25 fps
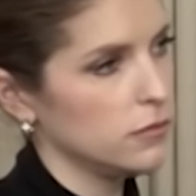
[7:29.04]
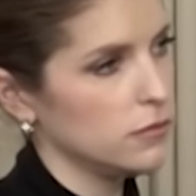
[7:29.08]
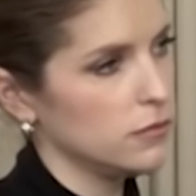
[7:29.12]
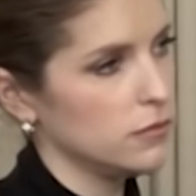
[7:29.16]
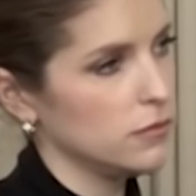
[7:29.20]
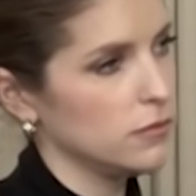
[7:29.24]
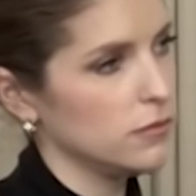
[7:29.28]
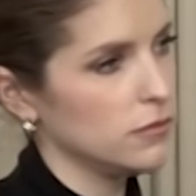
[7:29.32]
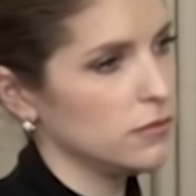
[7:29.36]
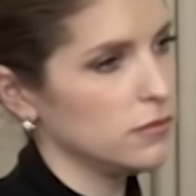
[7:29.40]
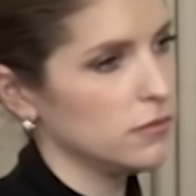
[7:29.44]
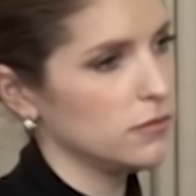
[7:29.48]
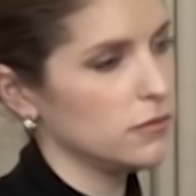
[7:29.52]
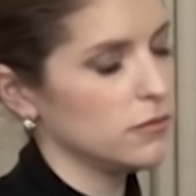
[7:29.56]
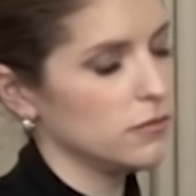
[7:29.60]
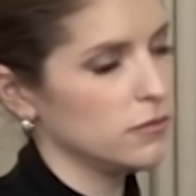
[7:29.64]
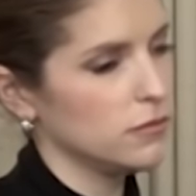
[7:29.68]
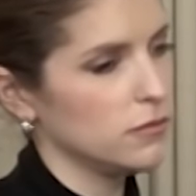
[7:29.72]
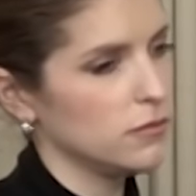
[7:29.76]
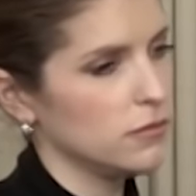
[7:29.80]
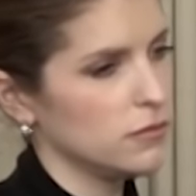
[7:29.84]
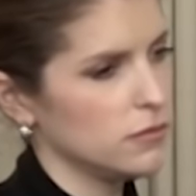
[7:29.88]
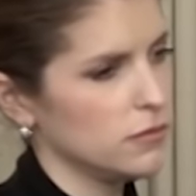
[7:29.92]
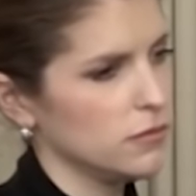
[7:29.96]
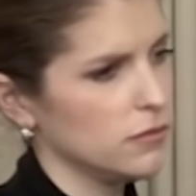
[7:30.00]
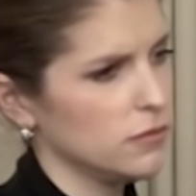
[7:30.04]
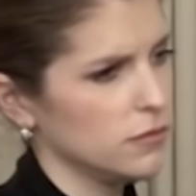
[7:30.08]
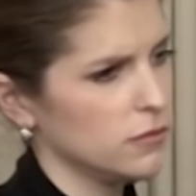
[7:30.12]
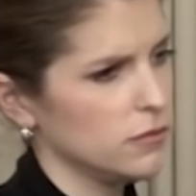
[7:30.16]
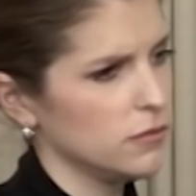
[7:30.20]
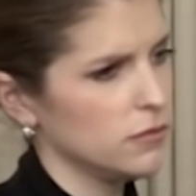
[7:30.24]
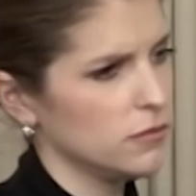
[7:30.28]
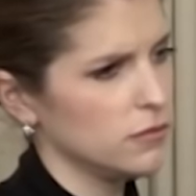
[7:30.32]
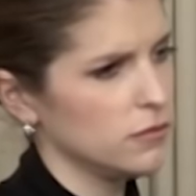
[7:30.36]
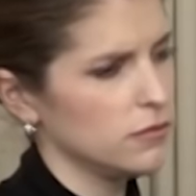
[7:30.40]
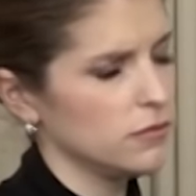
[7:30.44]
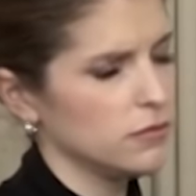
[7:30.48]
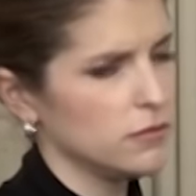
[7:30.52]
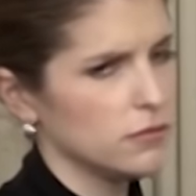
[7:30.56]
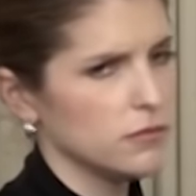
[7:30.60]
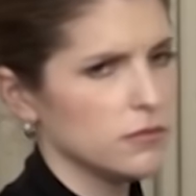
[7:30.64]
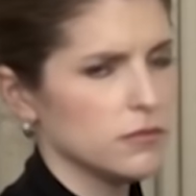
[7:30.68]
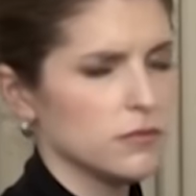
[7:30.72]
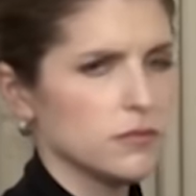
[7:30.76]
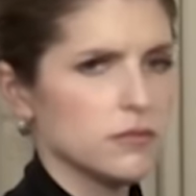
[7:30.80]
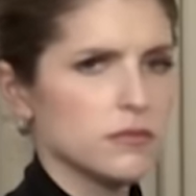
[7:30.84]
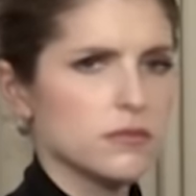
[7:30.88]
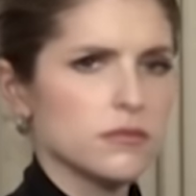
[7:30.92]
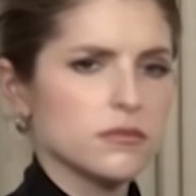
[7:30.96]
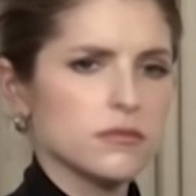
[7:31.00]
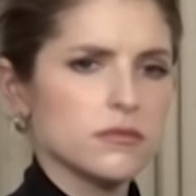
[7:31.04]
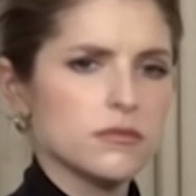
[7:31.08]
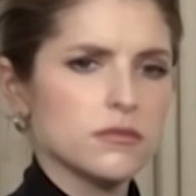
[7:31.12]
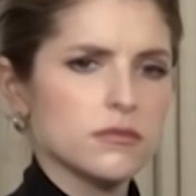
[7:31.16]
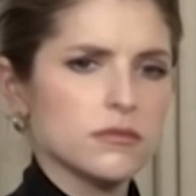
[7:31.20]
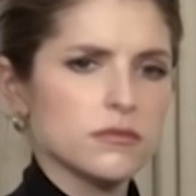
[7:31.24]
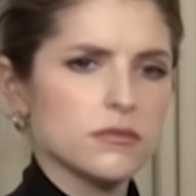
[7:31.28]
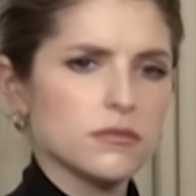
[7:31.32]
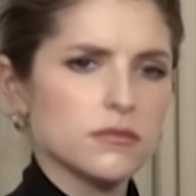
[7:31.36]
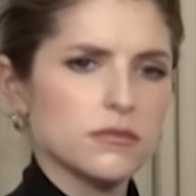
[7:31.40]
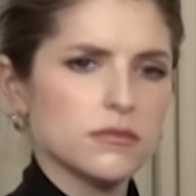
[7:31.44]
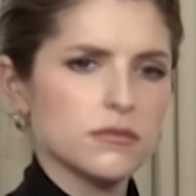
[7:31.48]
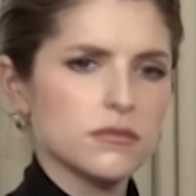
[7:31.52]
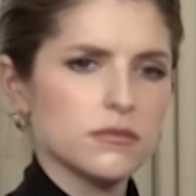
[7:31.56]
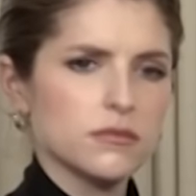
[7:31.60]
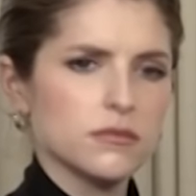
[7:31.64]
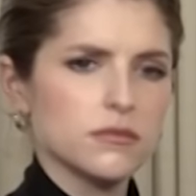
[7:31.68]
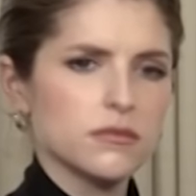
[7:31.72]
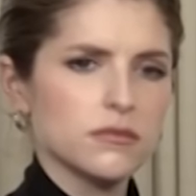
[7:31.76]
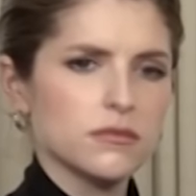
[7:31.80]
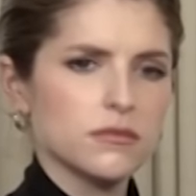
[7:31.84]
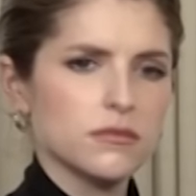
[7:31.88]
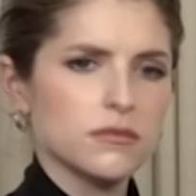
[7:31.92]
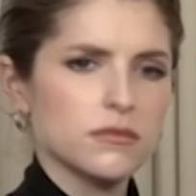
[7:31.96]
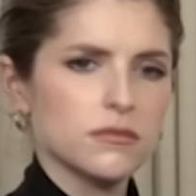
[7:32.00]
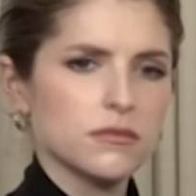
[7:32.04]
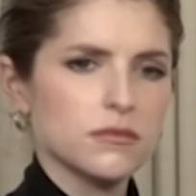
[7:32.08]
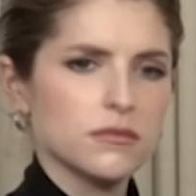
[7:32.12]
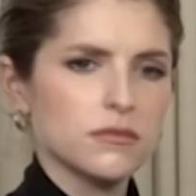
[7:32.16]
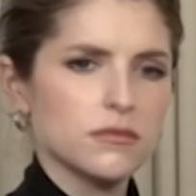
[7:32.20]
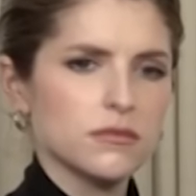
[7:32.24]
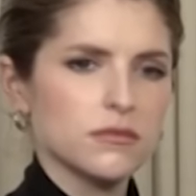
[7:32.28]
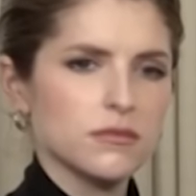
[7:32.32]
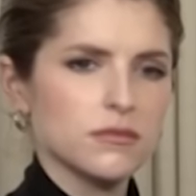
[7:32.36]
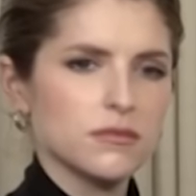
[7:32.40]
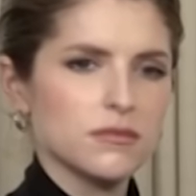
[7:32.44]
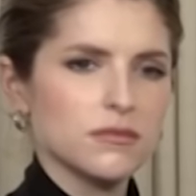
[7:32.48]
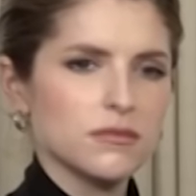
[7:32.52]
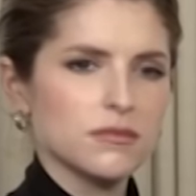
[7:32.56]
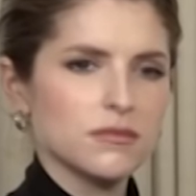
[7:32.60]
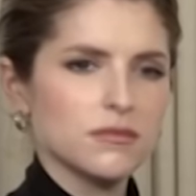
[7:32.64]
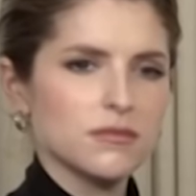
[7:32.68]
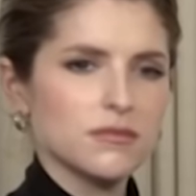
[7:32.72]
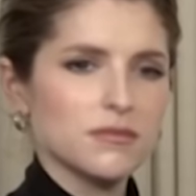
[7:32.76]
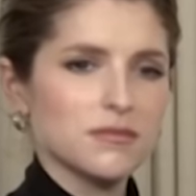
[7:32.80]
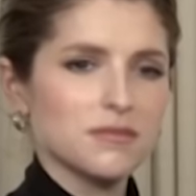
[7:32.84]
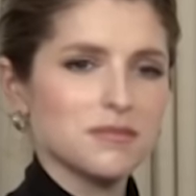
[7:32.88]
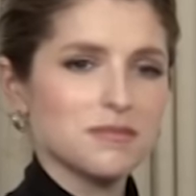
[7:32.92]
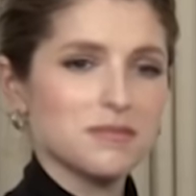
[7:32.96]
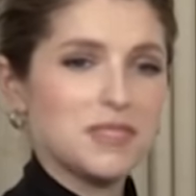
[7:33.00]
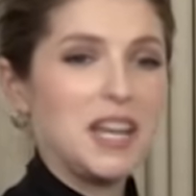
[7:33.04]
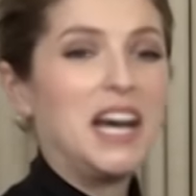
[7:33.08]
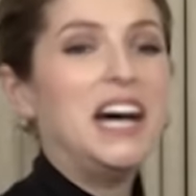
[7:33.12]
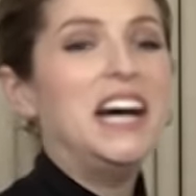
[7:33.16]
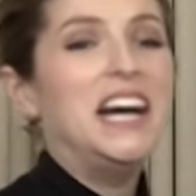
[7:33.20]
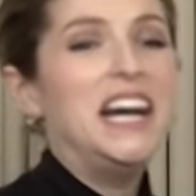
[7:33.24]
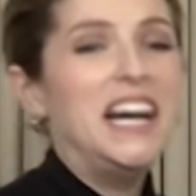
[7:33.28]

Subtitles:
This person isn't speaking.